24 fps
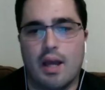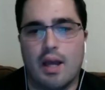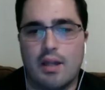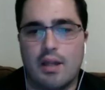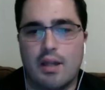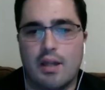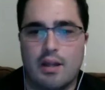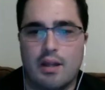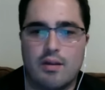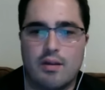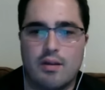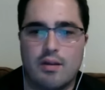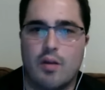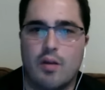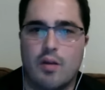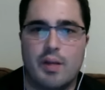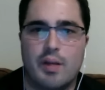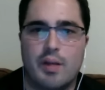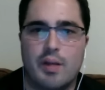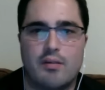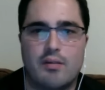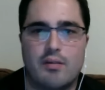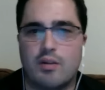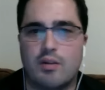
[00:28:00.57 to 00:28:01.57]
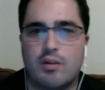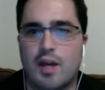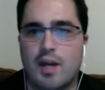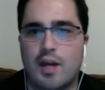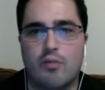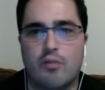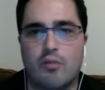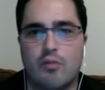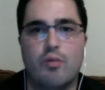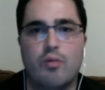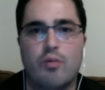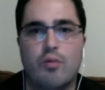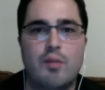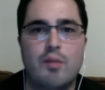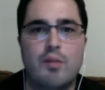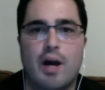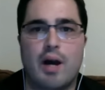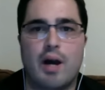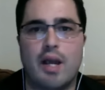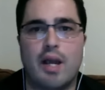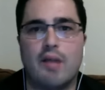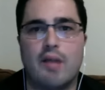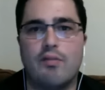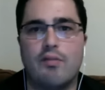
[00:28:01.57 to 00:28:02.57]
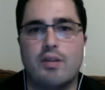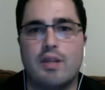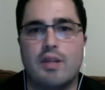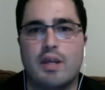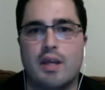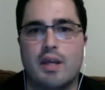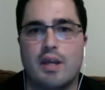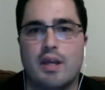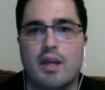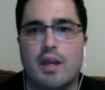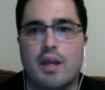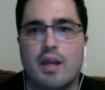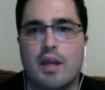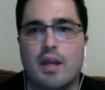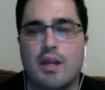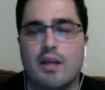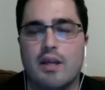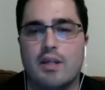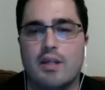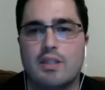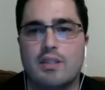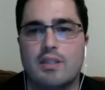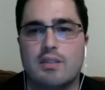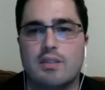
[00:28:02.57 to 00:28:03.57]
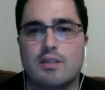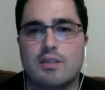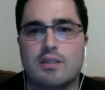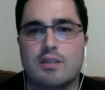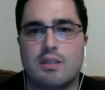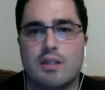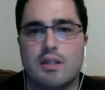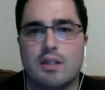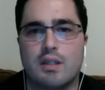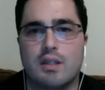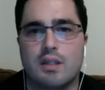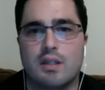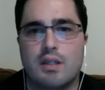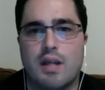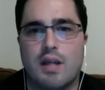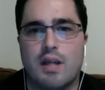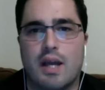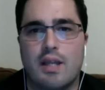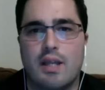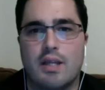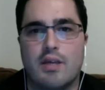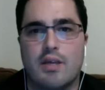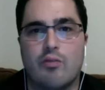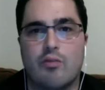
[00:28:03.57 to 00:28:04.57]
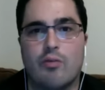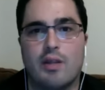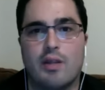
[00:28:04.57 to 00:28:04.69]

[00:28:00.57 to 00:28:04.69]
then you know, basically you had to rebuy everything again. It just, I think it really